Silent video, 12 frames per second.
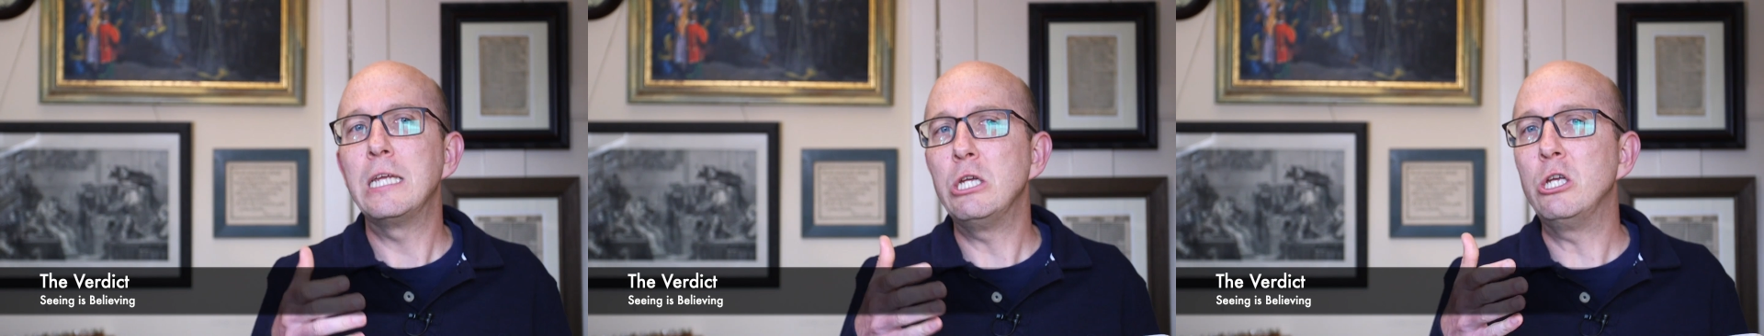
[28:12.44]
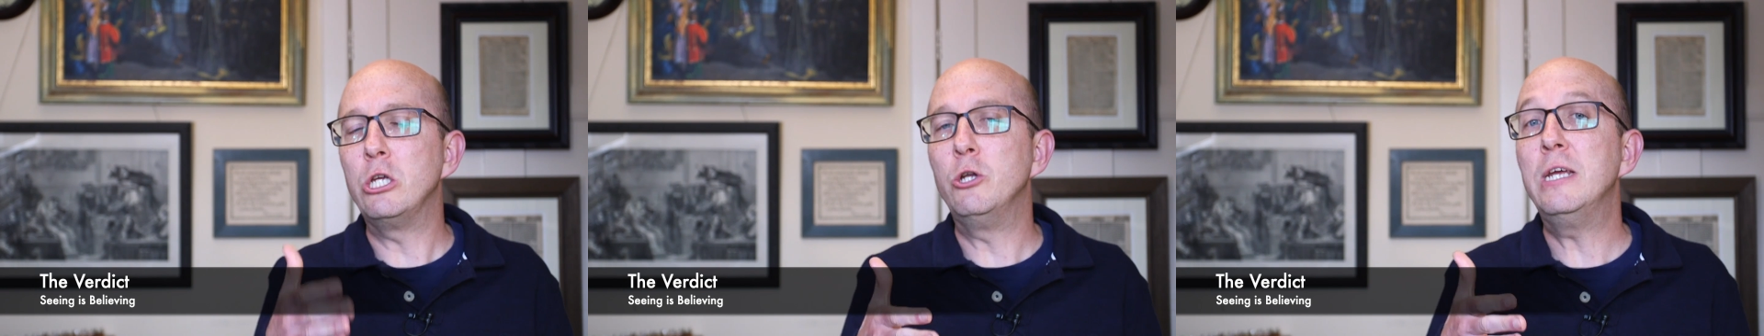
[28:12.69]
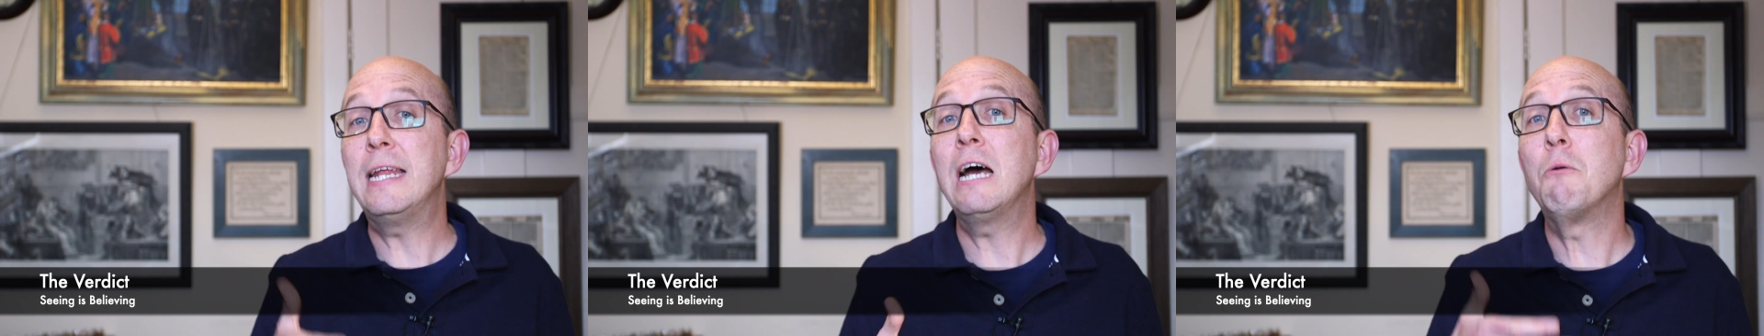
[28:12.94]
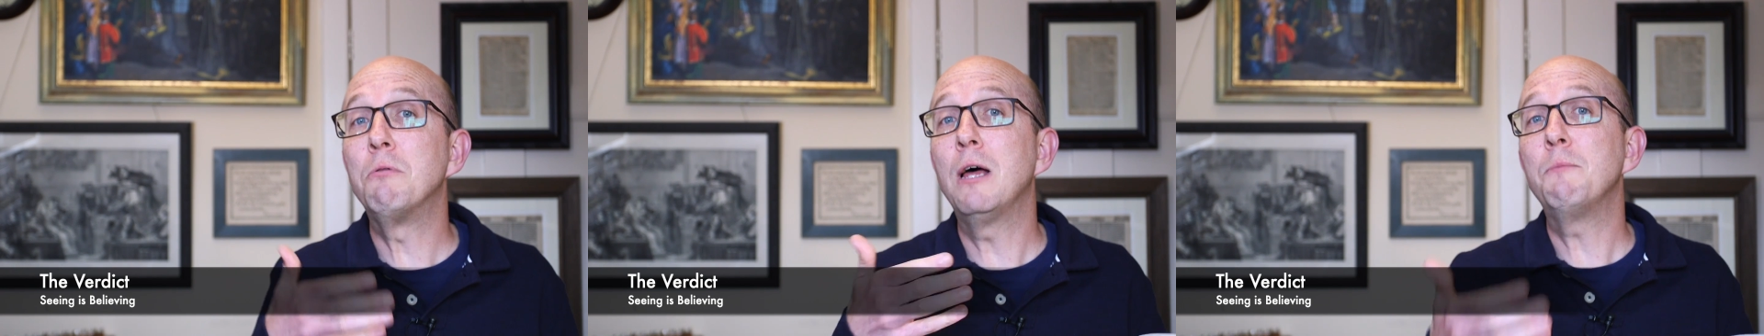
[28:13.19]
You need
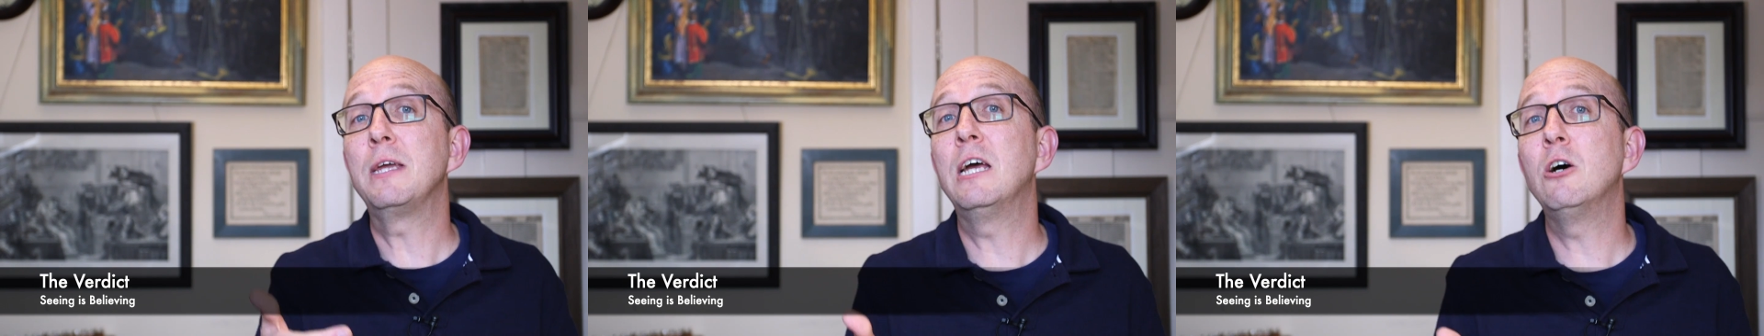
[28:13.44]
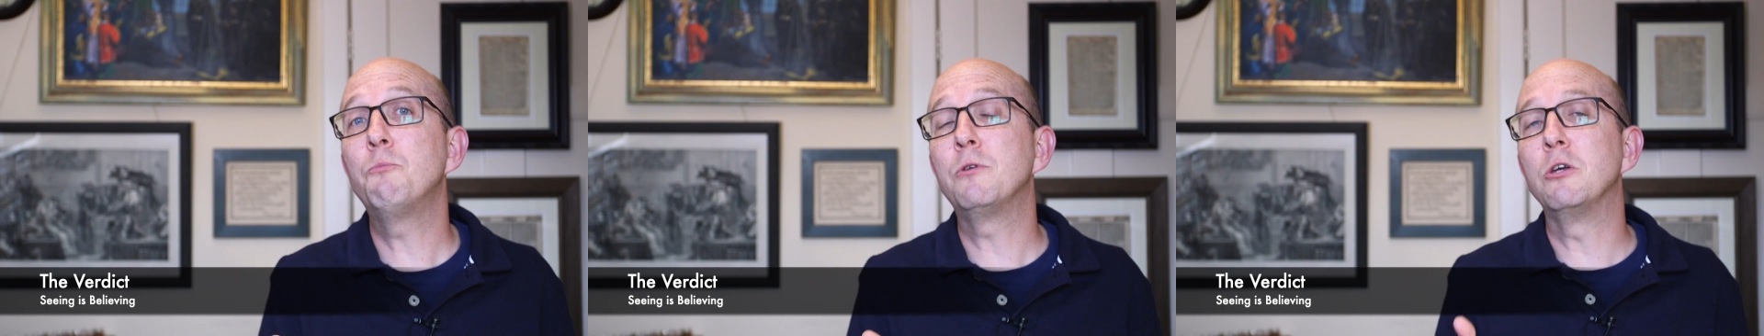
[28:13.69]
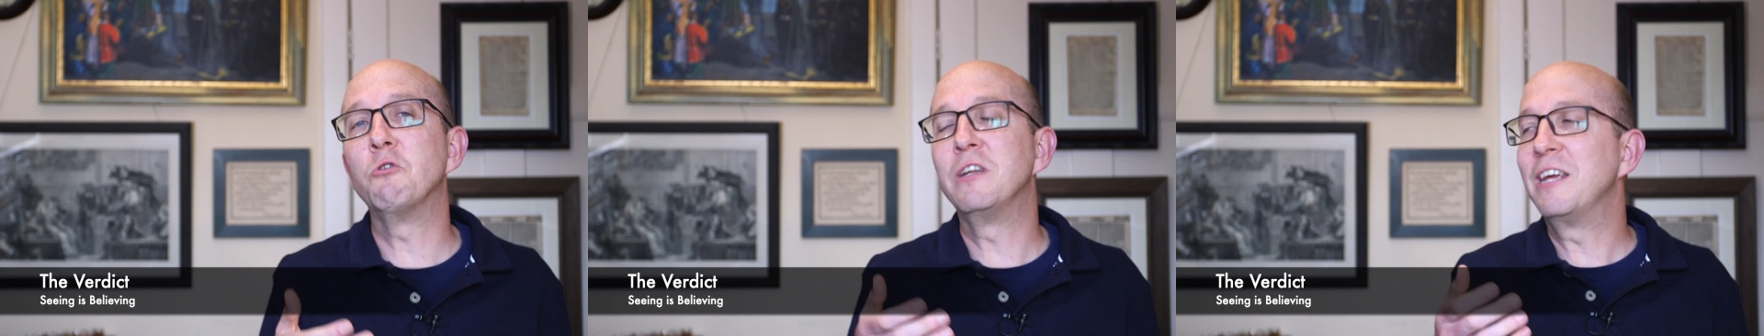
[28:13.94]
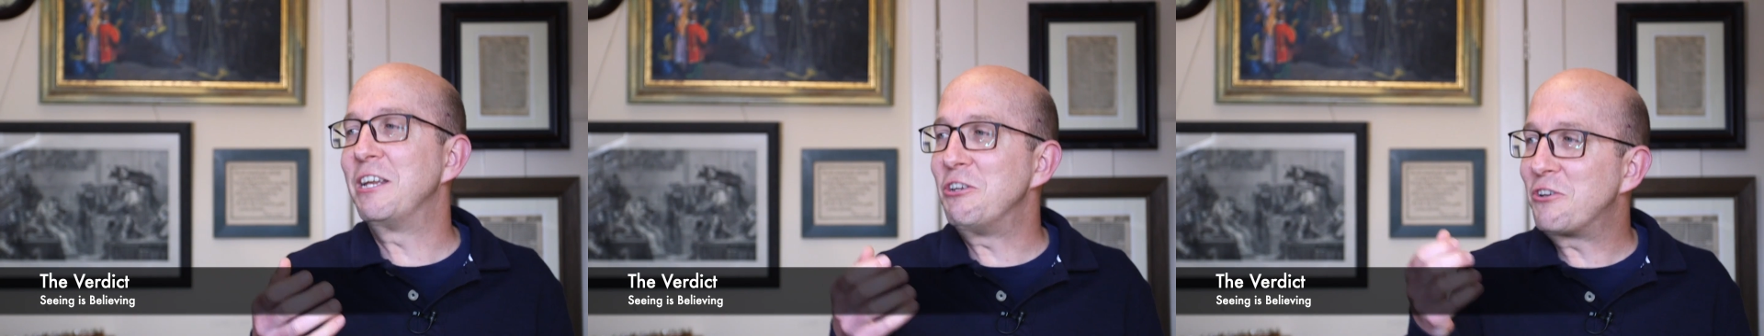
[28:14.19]
help, let me help you."
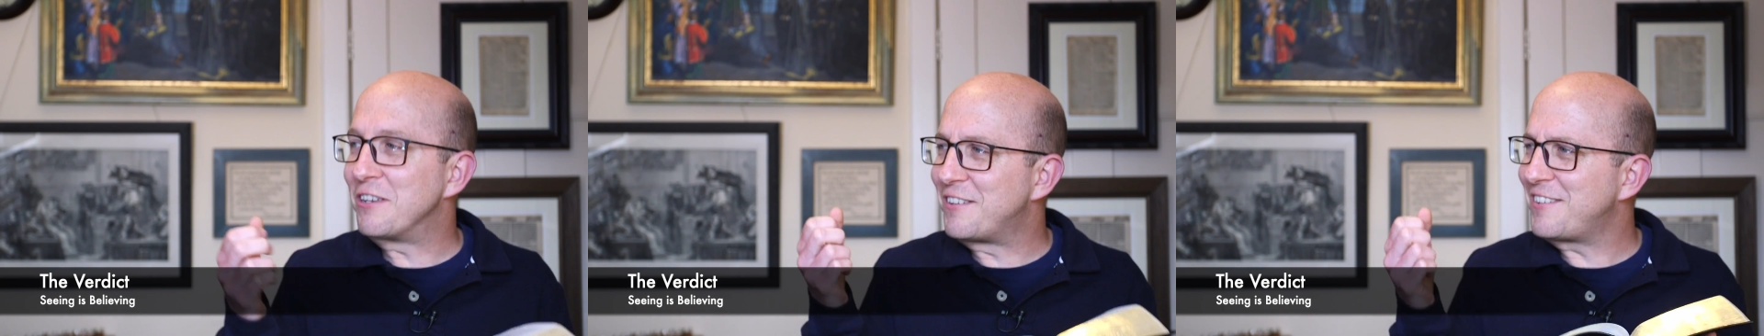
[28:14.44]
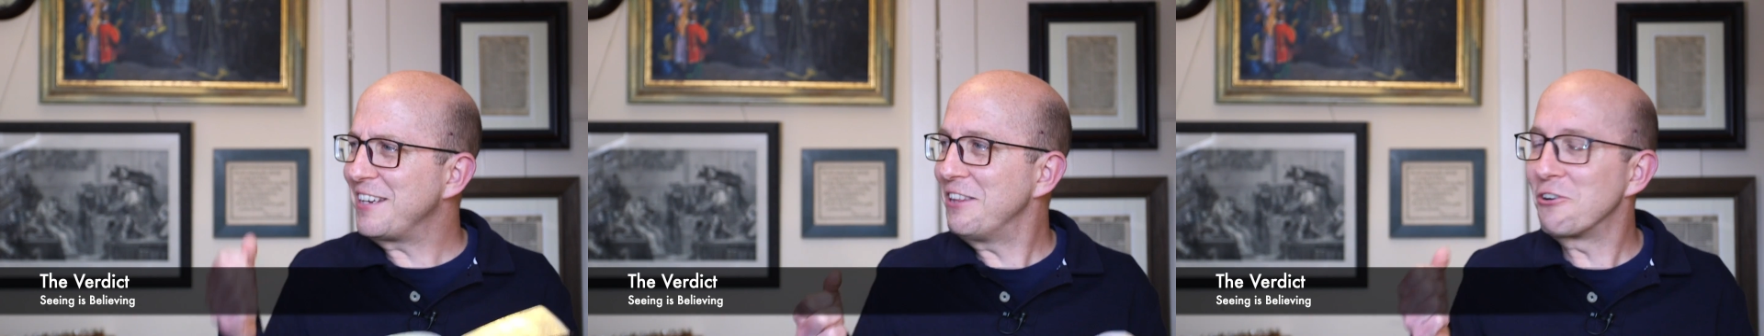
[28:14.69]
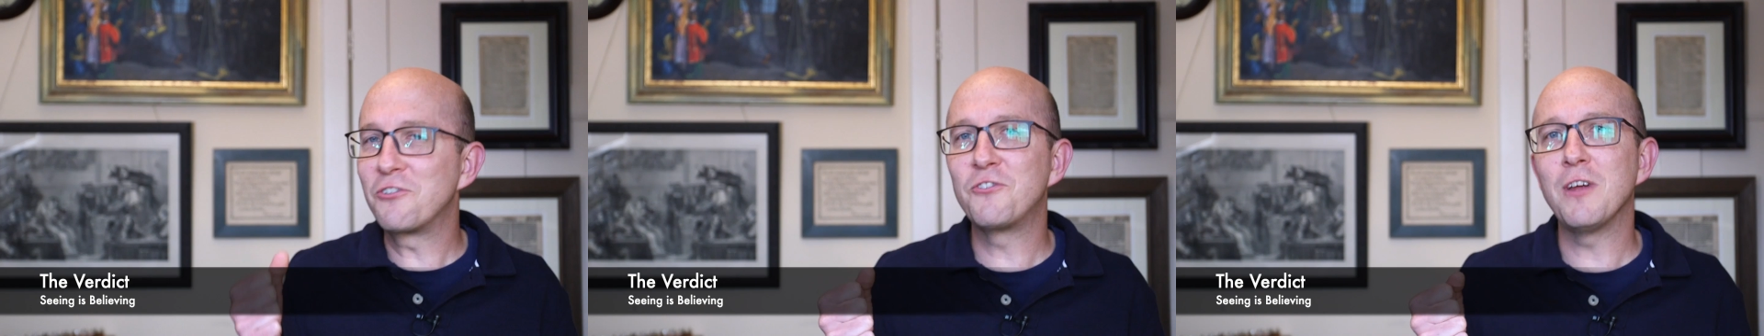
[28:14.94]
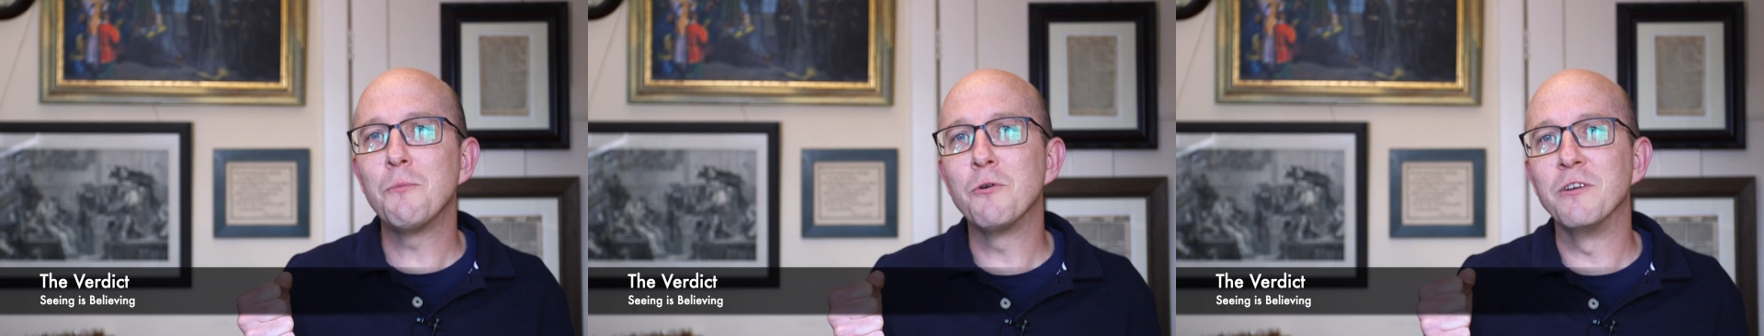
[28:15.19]
And you can see their
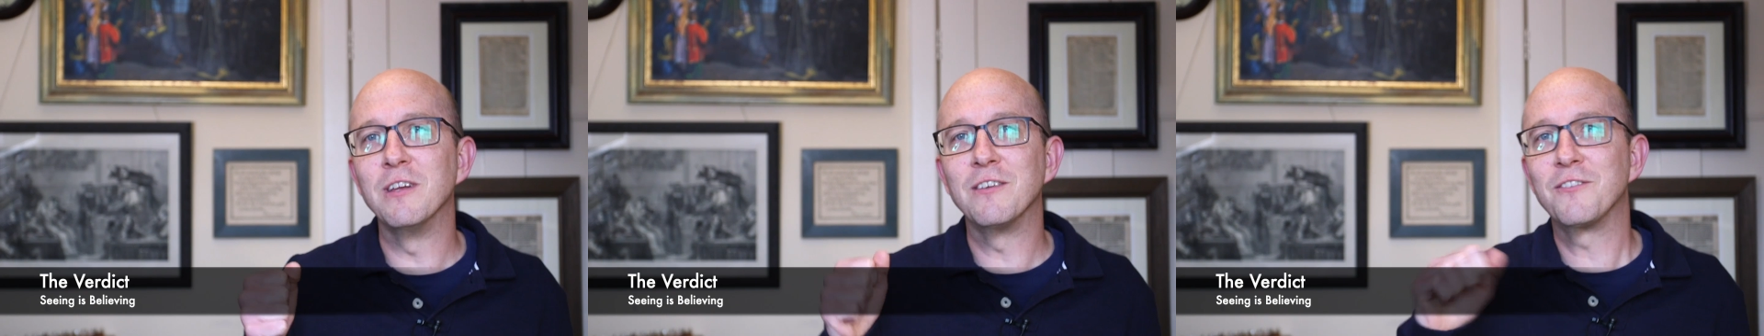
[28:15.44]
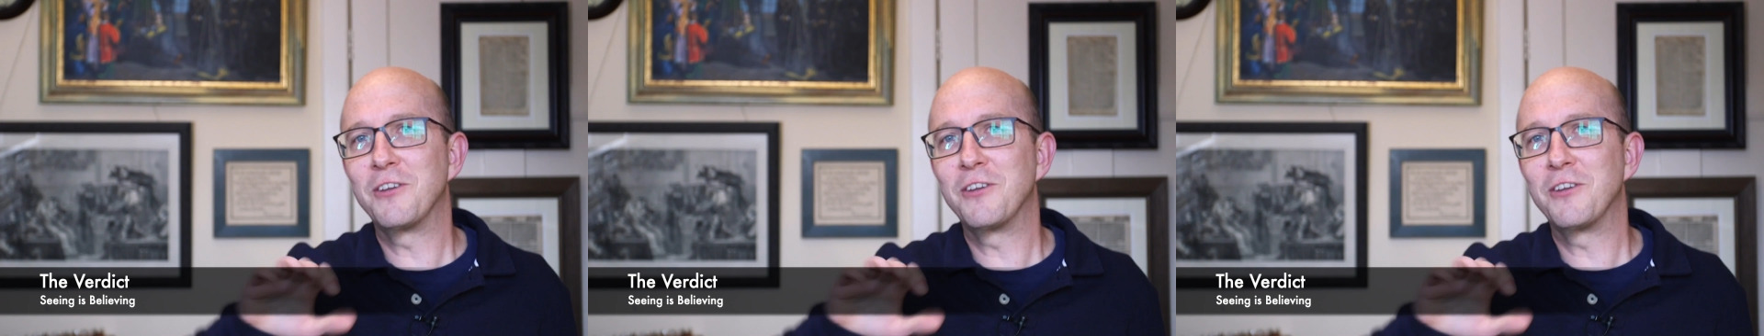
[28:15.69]
stubbornness.